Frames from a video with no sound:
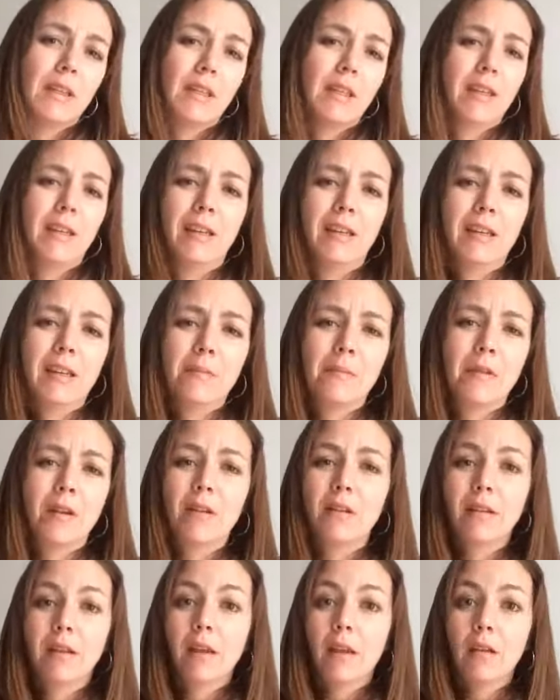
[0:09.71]
and it kept
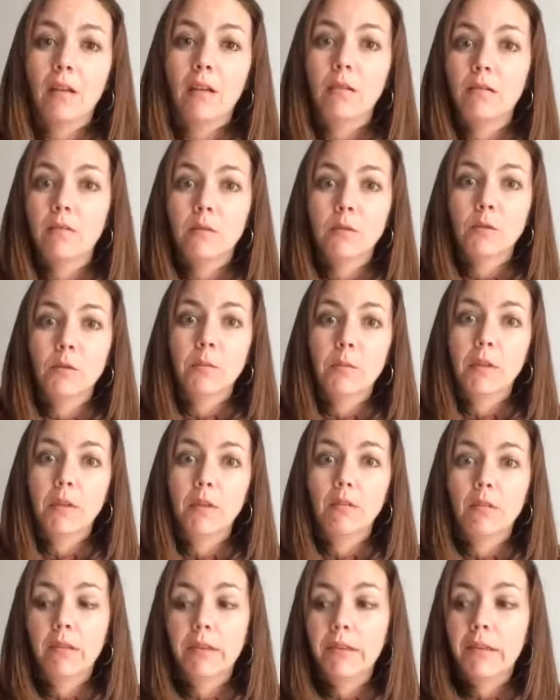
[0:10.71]
cutting out and it was being
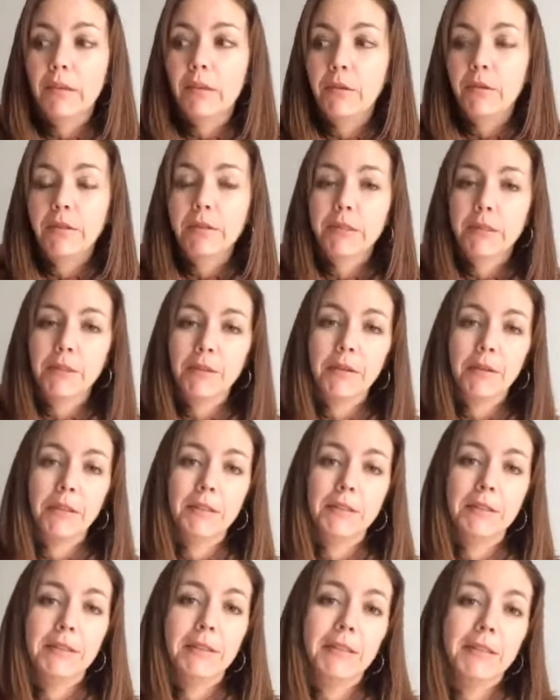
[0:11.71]
really annoying. So I
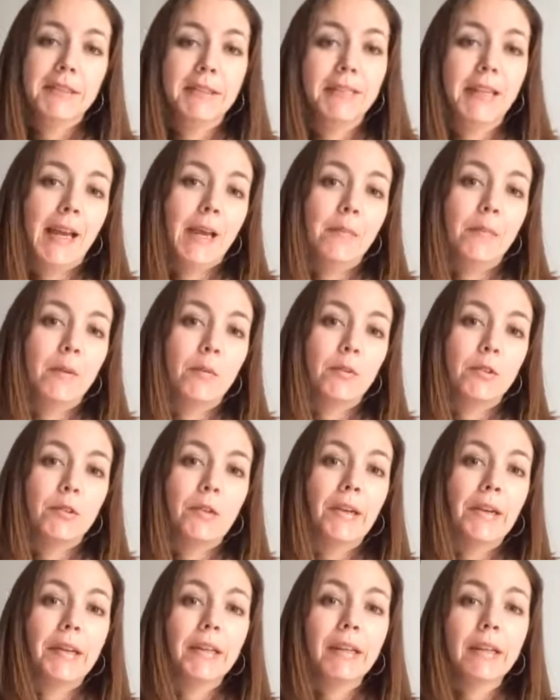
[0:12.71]
just hit stop and we're
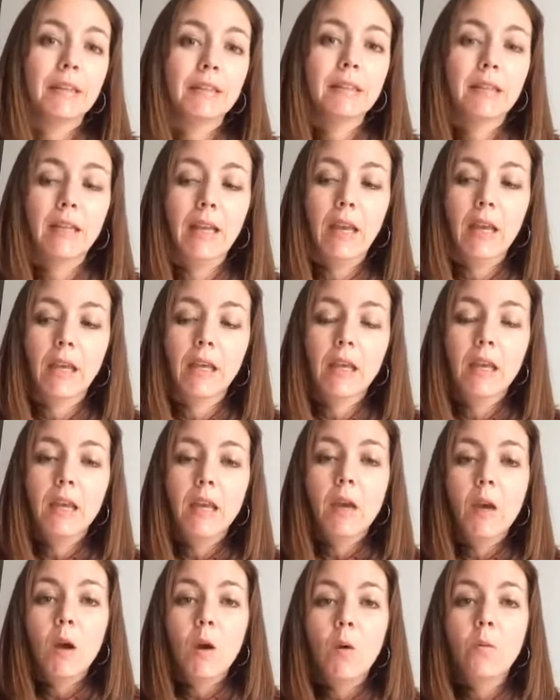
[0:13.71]
trying again today.
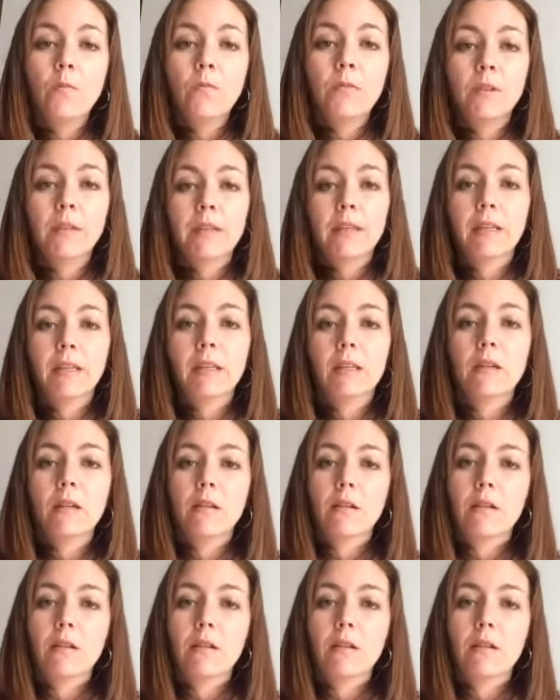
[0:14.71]
Hopefully,